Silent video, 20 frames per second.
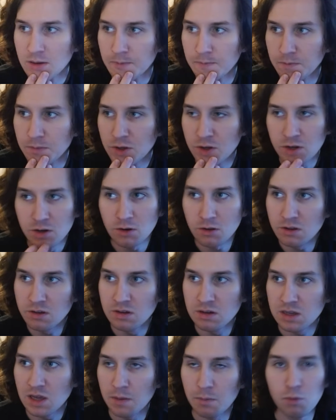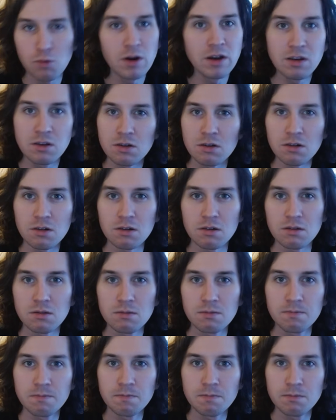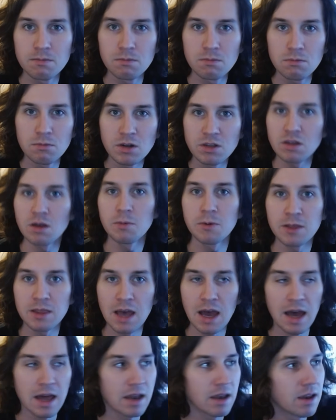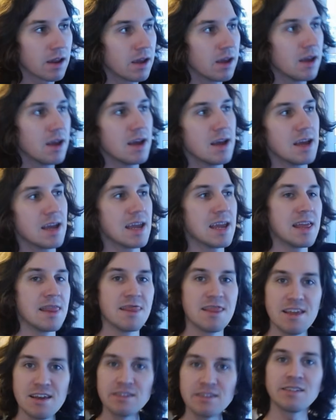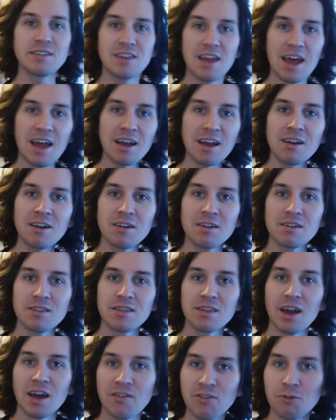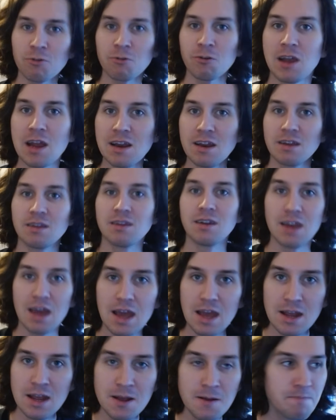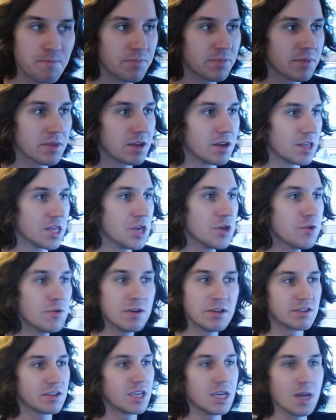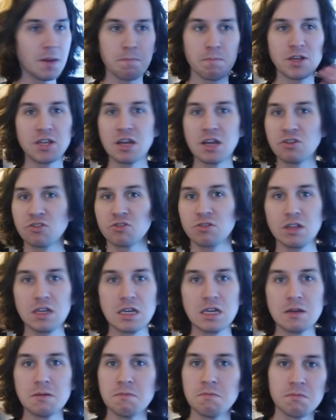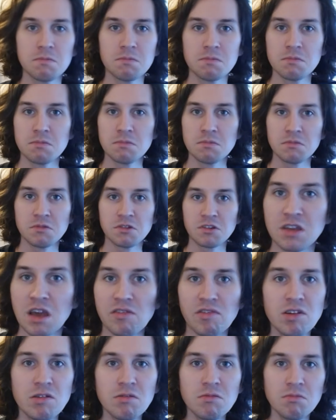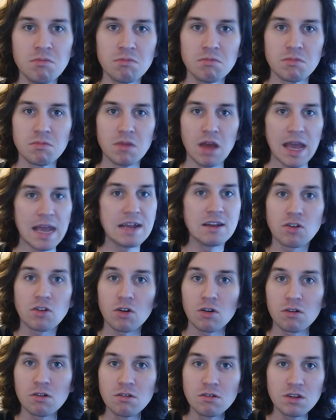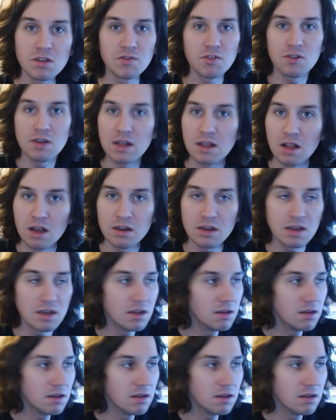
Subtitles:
you can only skip one turn. What's up with that? In this deck that I've created today, you can skip potentially 7, 8 turns if you get lucky,